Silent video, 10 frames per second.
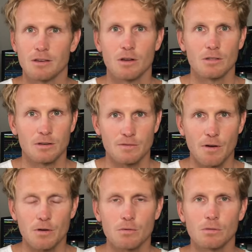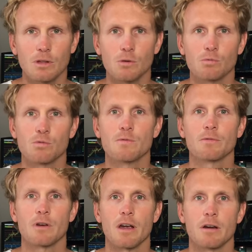you, there's very little room
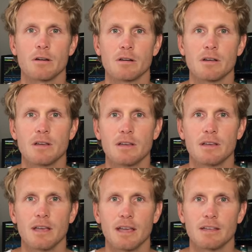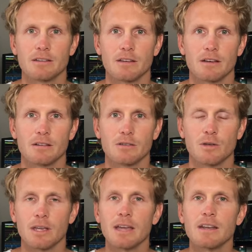for error, and uh,
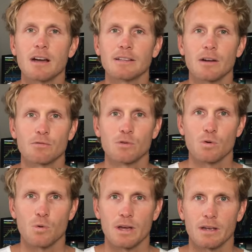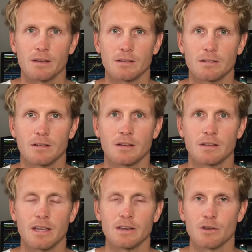you can get knocked out real quick
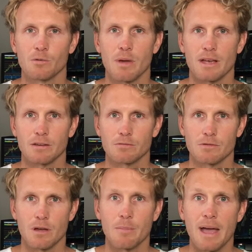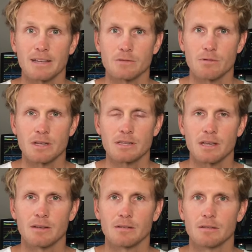uh, hitting your max max
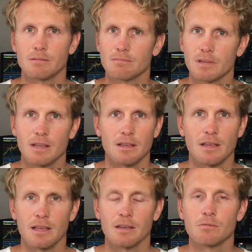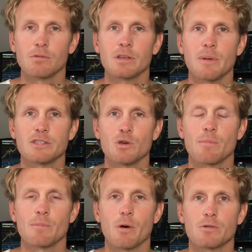risk, and it could really mess you
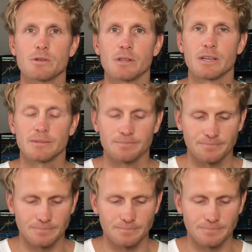up emotionally.